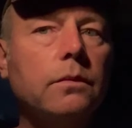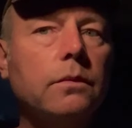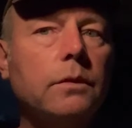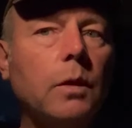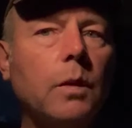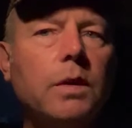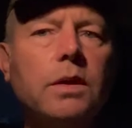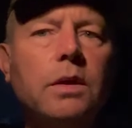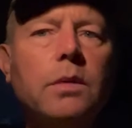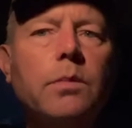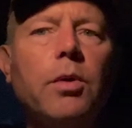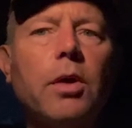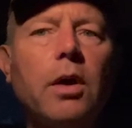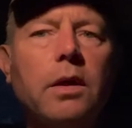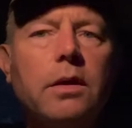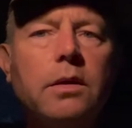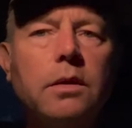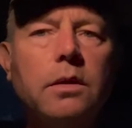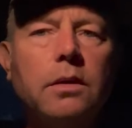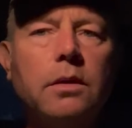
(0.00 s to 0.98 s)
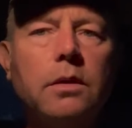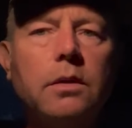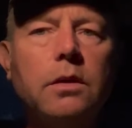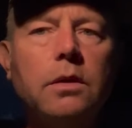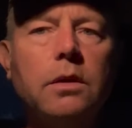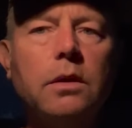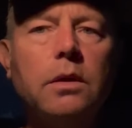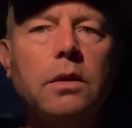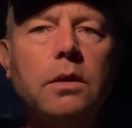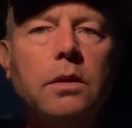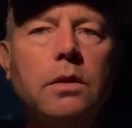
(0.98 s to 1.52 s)
what's the Protestant
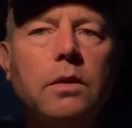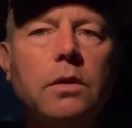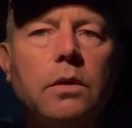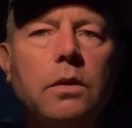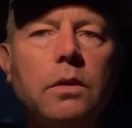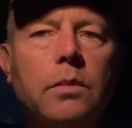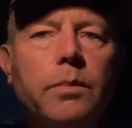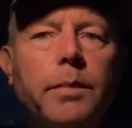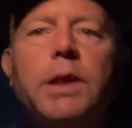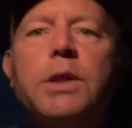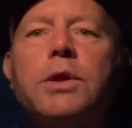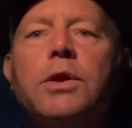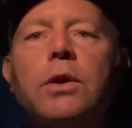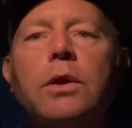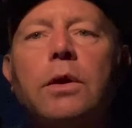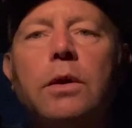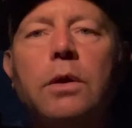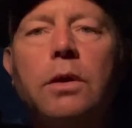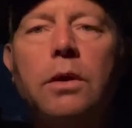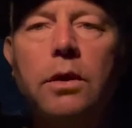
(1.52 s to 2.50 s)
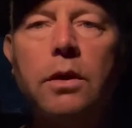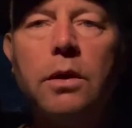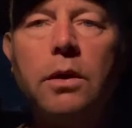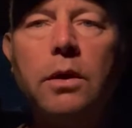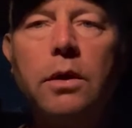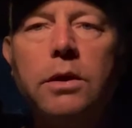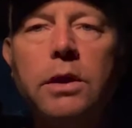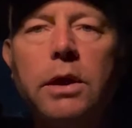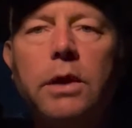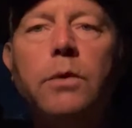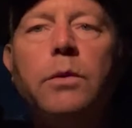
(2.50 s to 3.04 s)
minister,
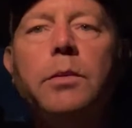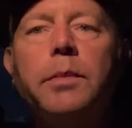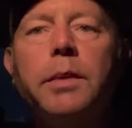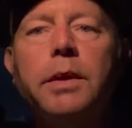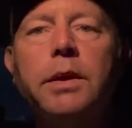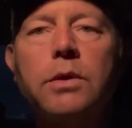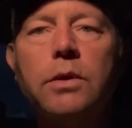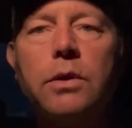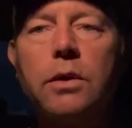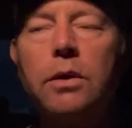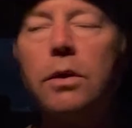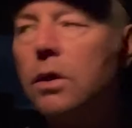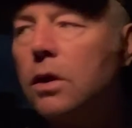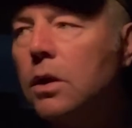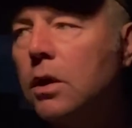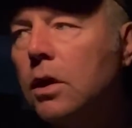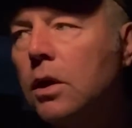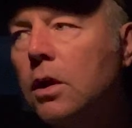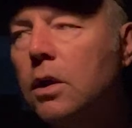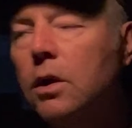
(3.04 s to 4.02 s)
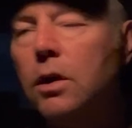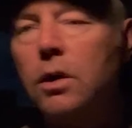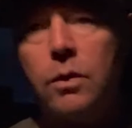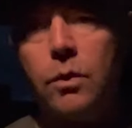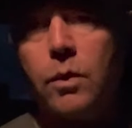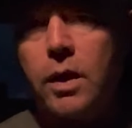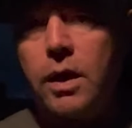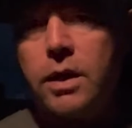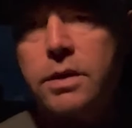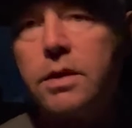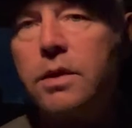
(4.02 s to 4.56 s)
genuine minister,
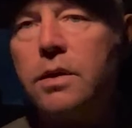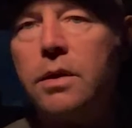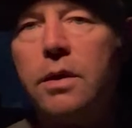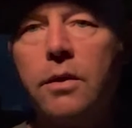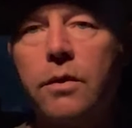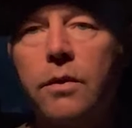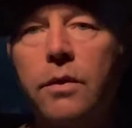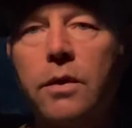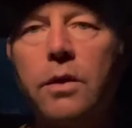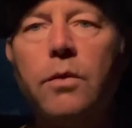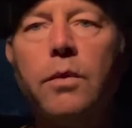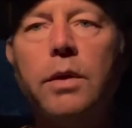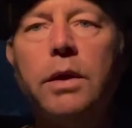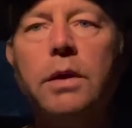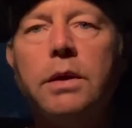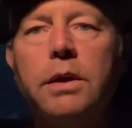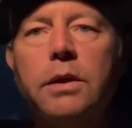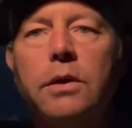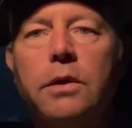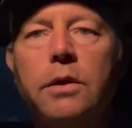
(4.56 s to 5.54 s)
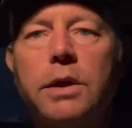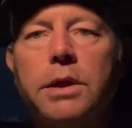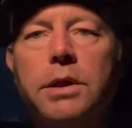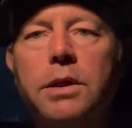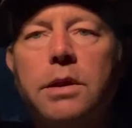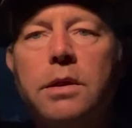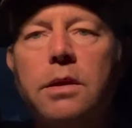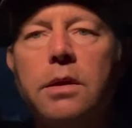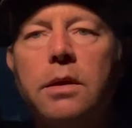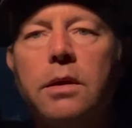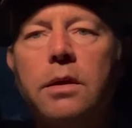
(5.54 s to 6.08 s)
where it's they're real deal
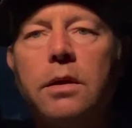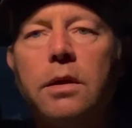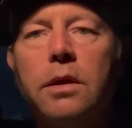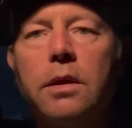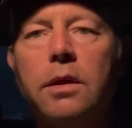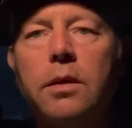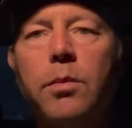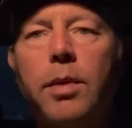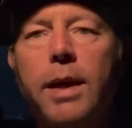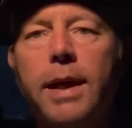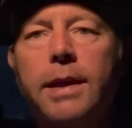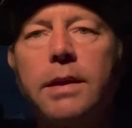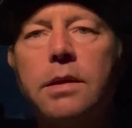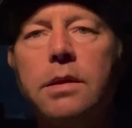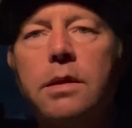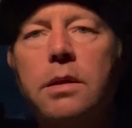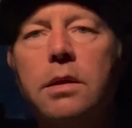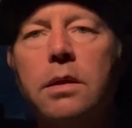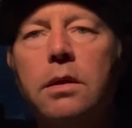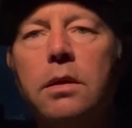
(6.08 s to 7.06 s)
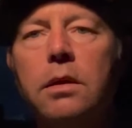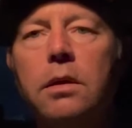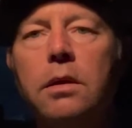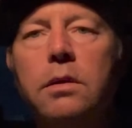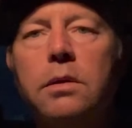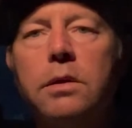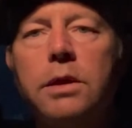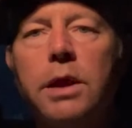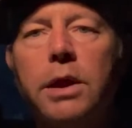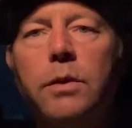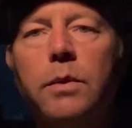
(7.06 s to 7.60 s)
Christians and they're practicing
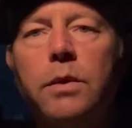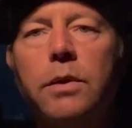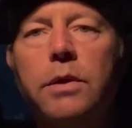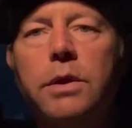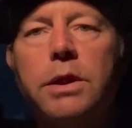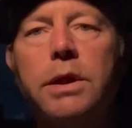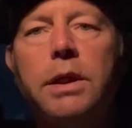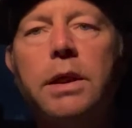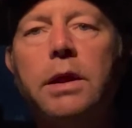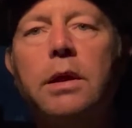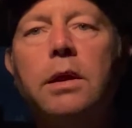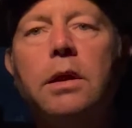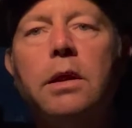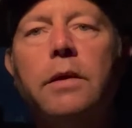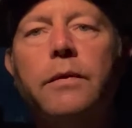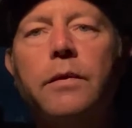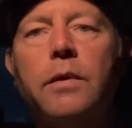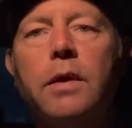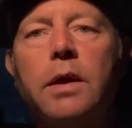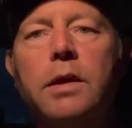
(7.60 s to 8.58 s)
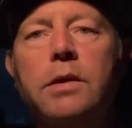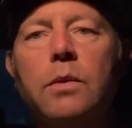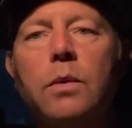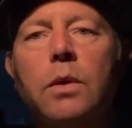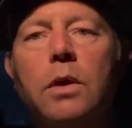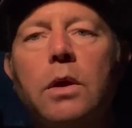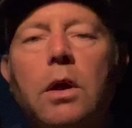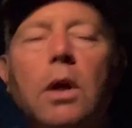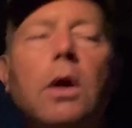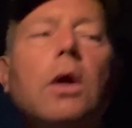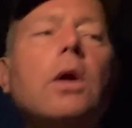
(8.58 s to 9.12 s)
genuine Christianity, as it
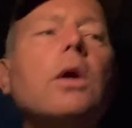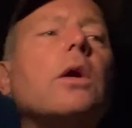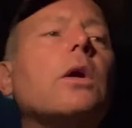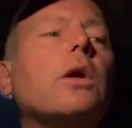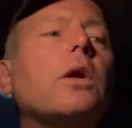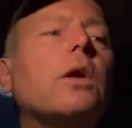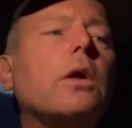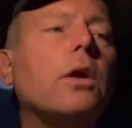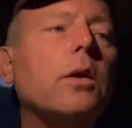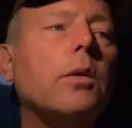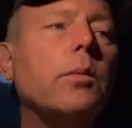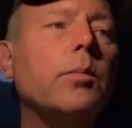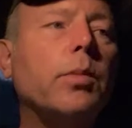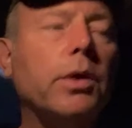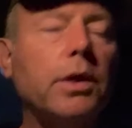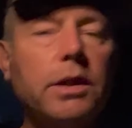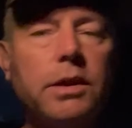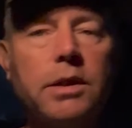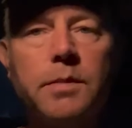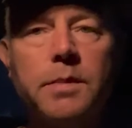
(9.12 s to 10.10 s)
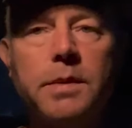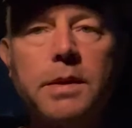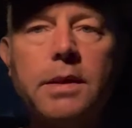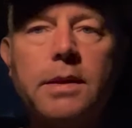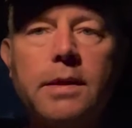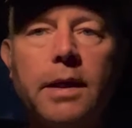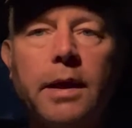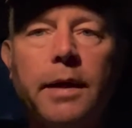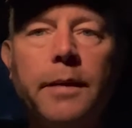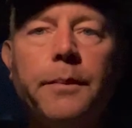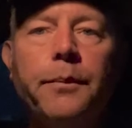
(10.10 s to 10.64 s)
were. Buddhism's the
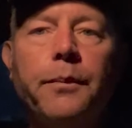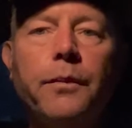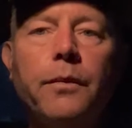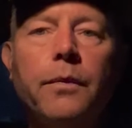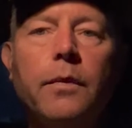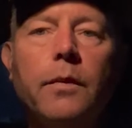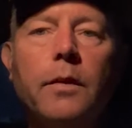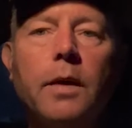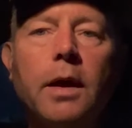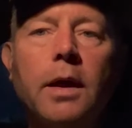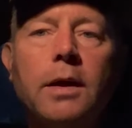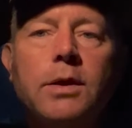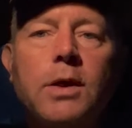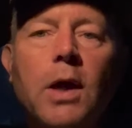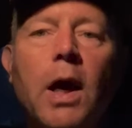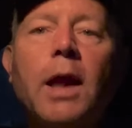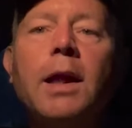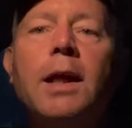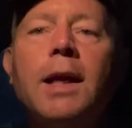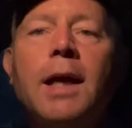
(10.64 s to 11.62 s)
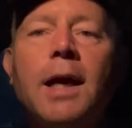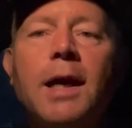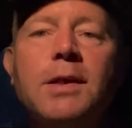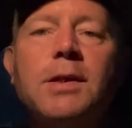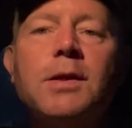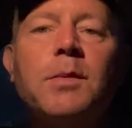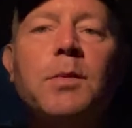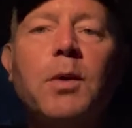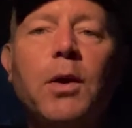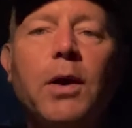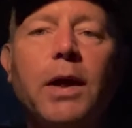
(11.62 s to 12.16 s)
same. Thailand has
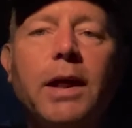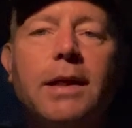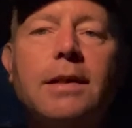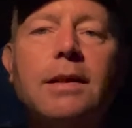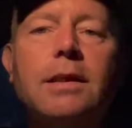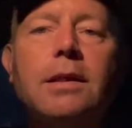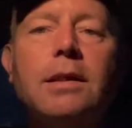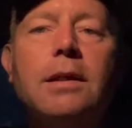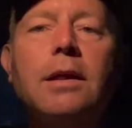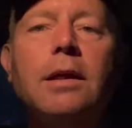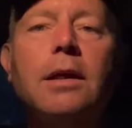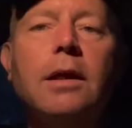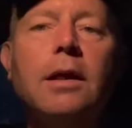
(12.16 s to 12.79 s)
some great,